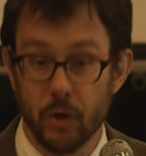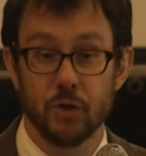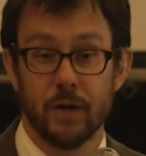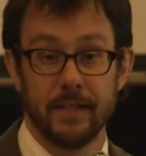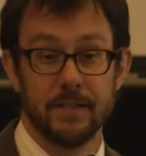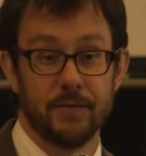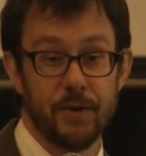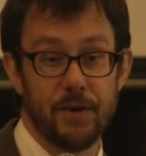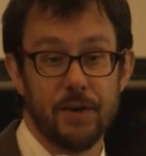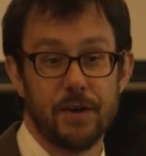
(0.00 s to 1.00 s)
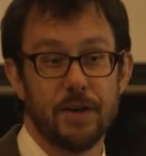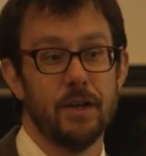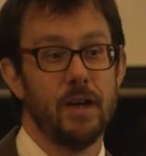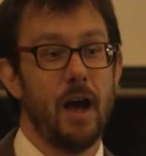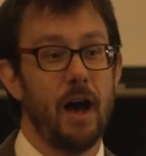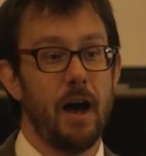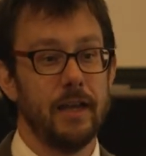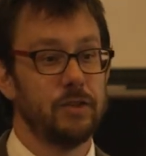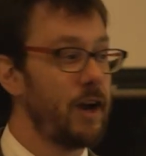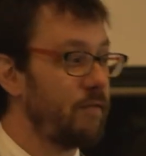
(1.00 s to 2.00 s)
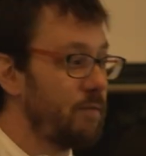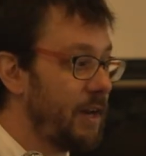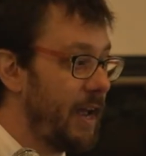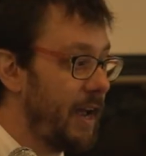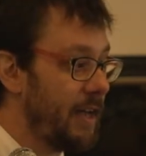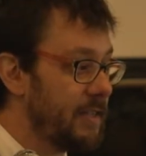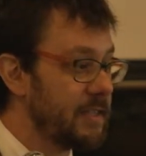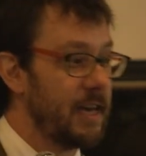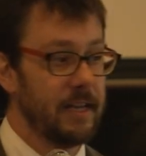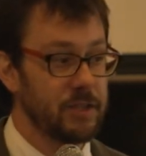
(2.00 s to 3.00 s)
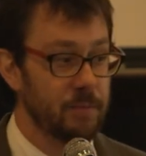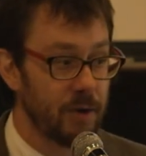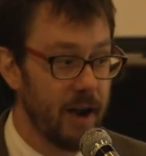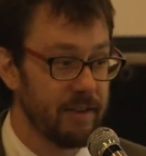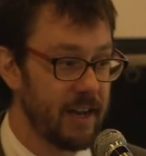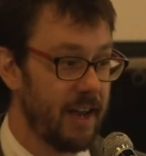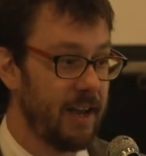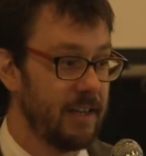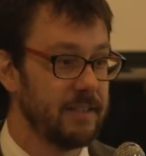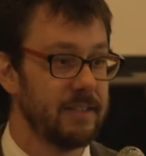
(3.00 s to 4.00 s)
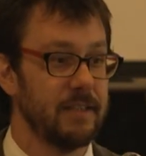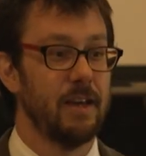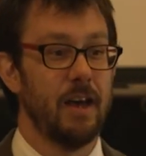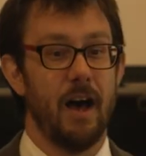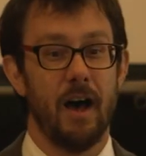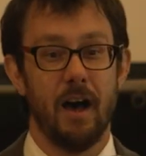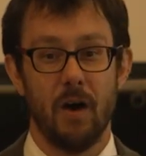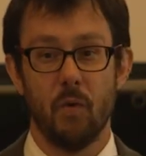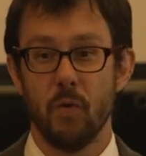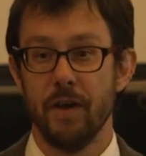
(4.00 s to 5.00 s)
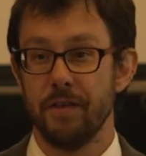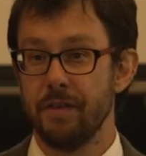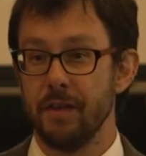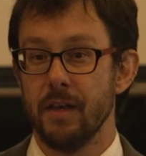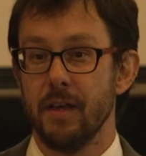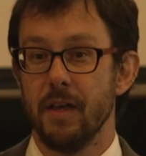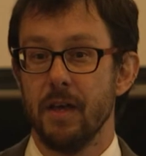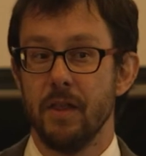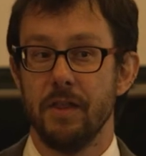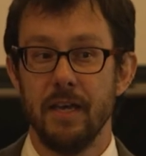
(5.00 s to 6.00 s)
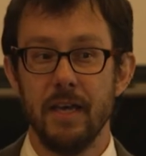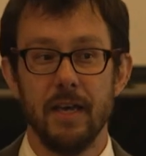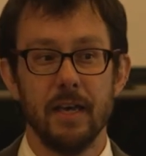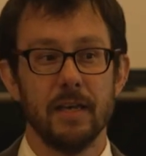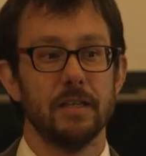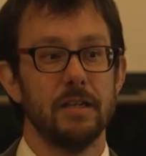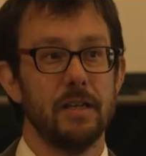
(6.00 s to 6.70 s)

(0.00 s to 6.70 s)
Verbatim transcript: were transferred uh, into government hands and into private hands uh, with the